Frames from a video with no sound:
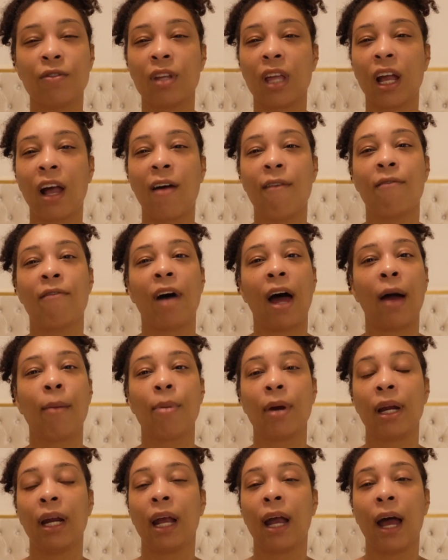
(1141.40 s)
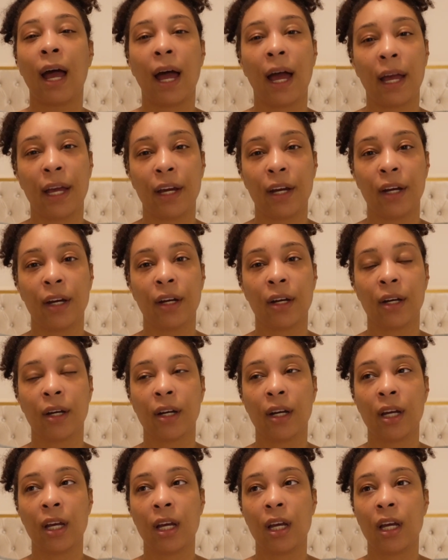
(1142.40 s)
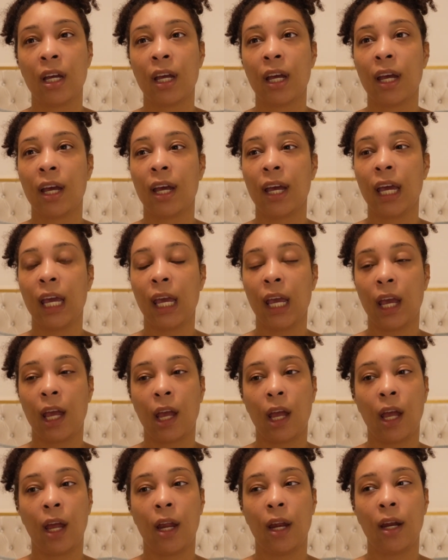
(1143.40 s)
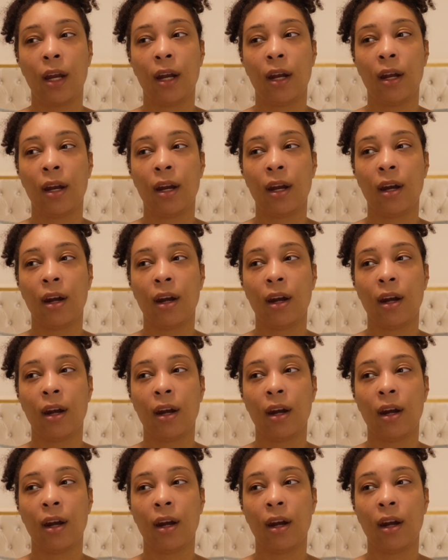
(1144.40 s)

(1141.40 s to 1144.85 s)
feel like I'm vibrating higher. And